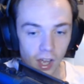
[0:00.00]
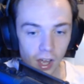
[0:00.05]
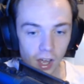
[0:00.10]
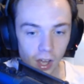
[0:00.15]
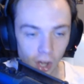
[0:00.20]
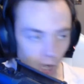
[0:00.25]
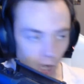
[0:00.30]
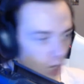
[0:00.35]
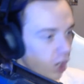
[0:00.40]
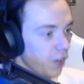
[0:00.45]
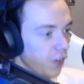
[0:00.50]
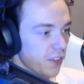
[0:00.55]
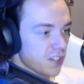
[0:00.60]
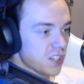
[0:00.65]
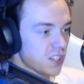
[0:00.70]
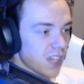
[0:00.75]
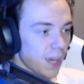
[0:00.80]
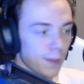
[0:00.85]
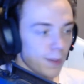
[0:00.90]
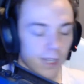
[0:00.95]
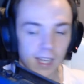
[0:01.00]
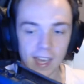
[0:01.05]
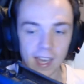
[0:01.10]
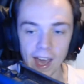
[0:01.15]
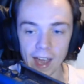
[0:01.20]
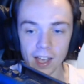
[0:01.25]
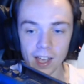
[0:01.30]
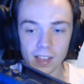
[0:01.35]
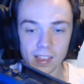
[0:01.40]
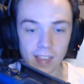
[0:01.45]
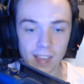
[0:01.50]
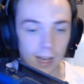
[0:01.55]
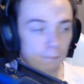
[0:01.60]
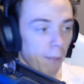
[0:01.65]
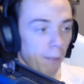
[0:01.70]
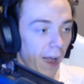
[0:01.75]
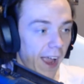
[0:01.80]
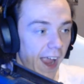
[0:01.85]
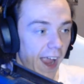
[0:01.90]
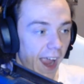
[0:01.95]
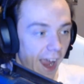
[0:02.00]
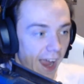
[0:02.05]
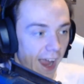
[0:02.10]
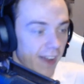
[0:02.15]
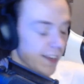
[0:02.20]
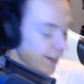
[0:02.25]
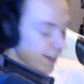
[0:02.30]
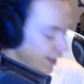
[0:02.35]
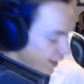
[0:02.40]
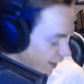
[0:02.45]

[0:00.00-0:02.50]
Oh, the skimming the cat did my head in at